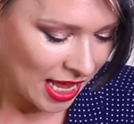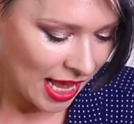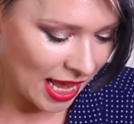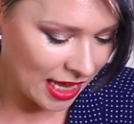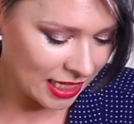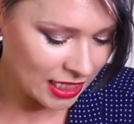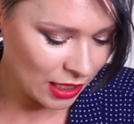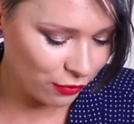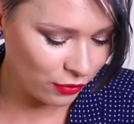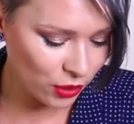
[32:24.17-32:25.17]
And
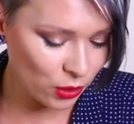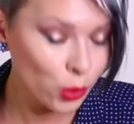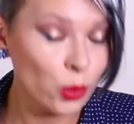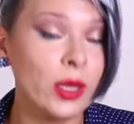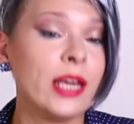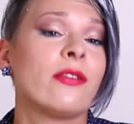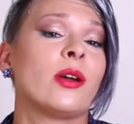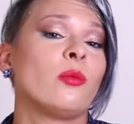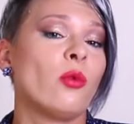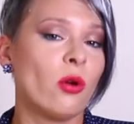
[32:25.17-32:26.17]
a few
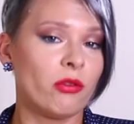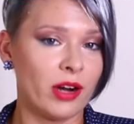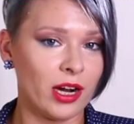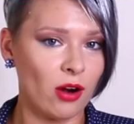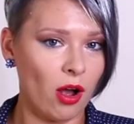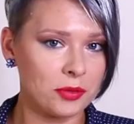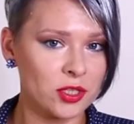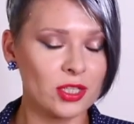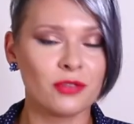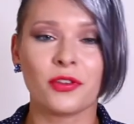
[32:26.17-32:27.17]
even more rare
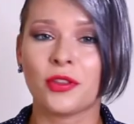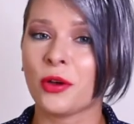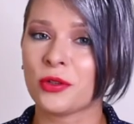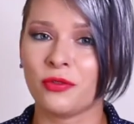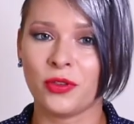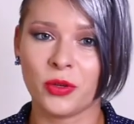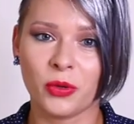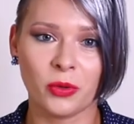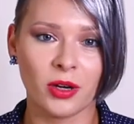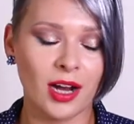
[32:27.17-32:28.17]
options for those of you
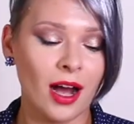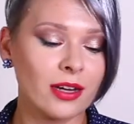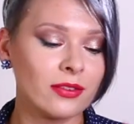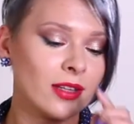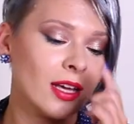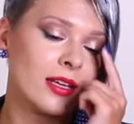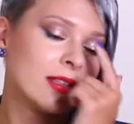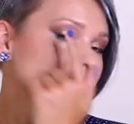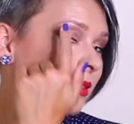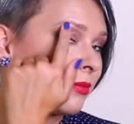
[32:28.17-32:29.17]
who are kind of
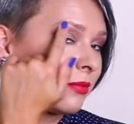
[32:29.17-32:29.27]
like